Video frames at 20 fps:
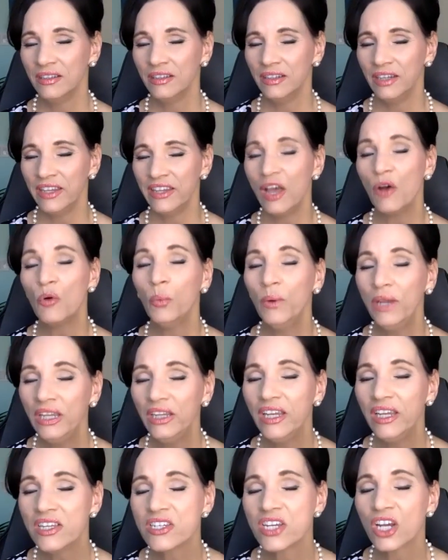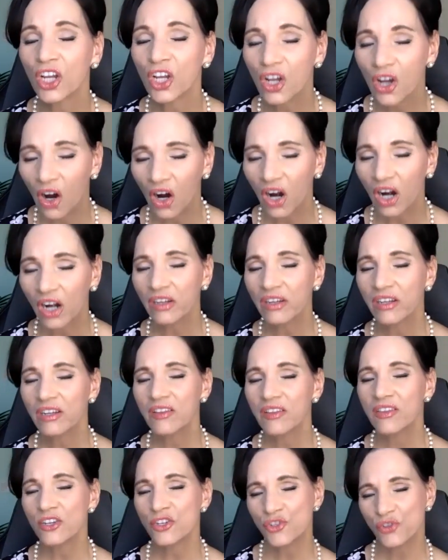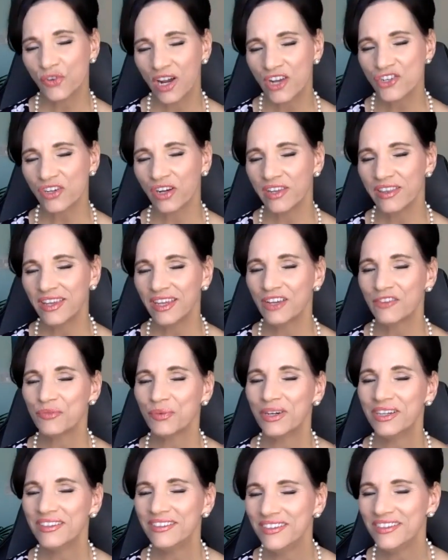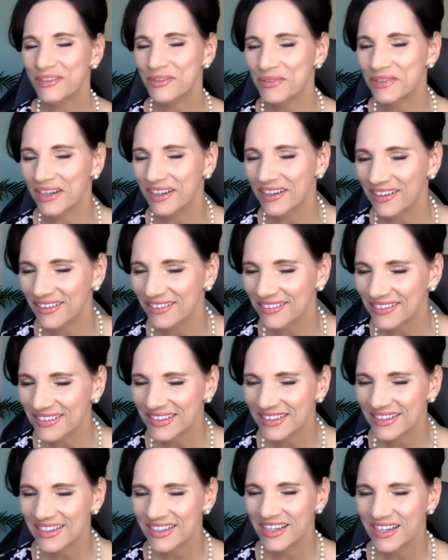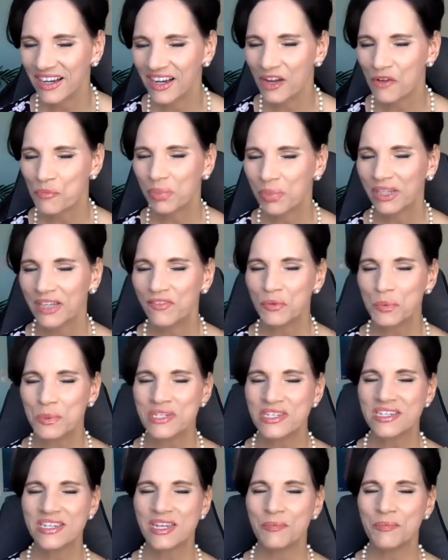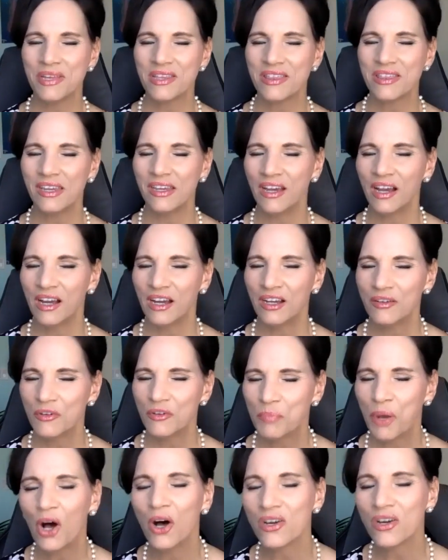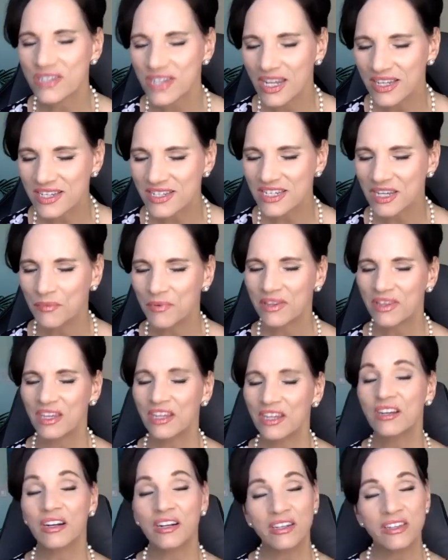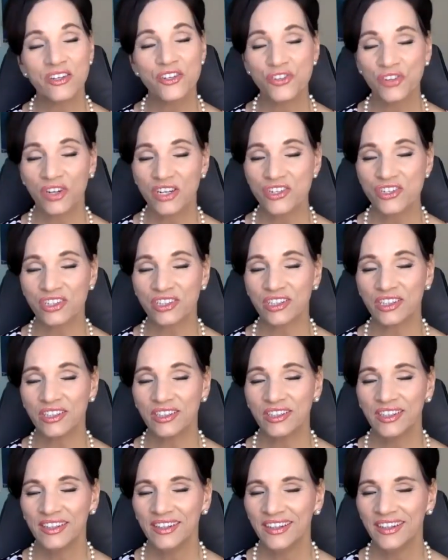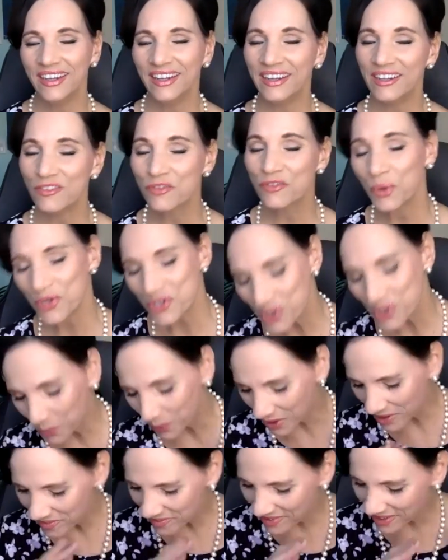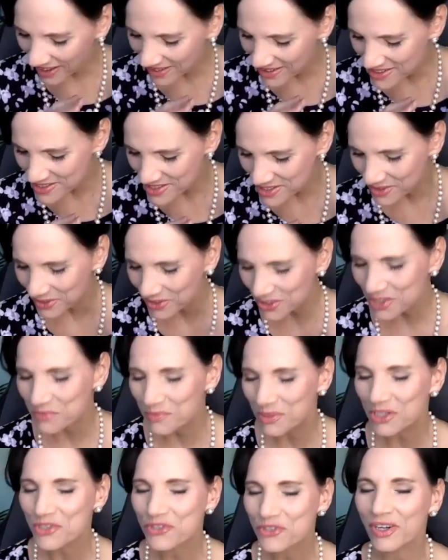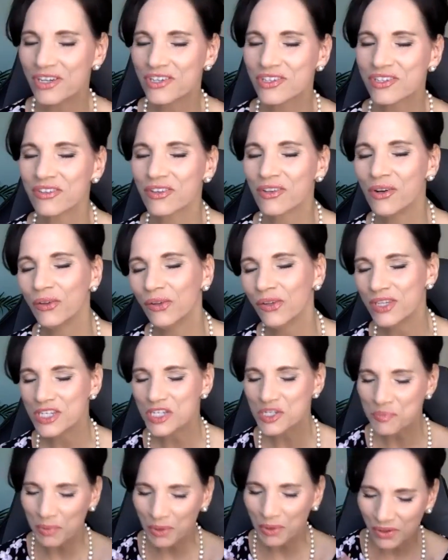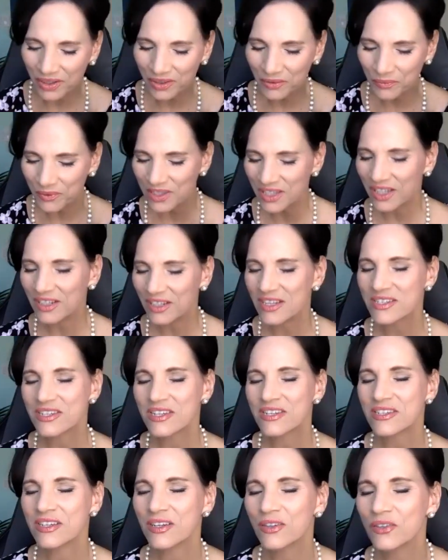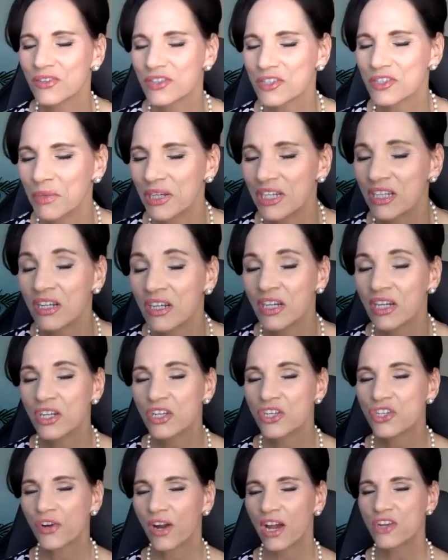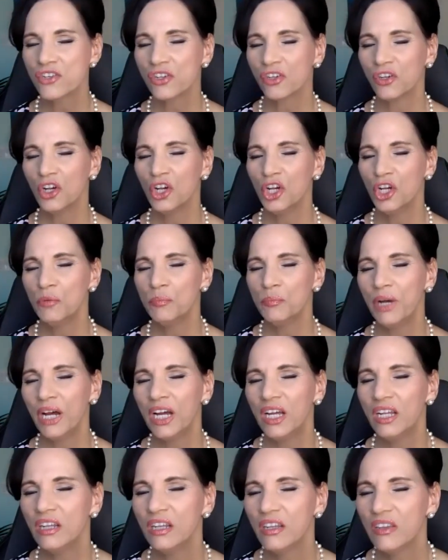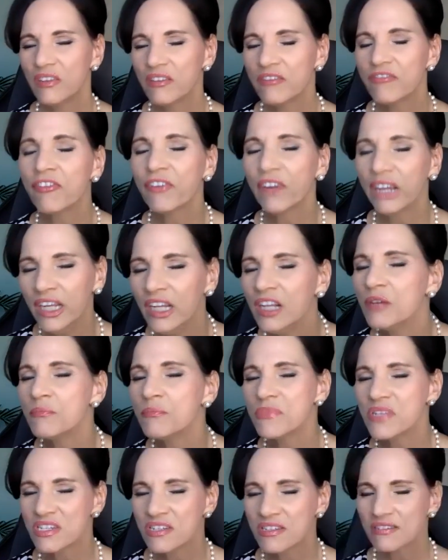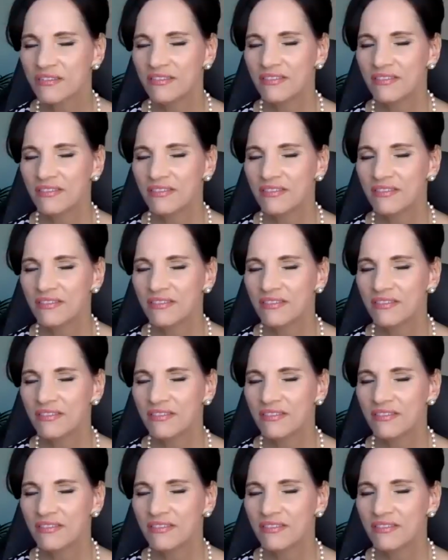and that we need to guard the treasure. I think of what you... Uh, I believe it was Timothy, uh, Paul said to Timothy, guard the treasure. And of course, the word of God is the ultimate treasure. The Holy Spirit within us is the ultimate treasure. But the freedoms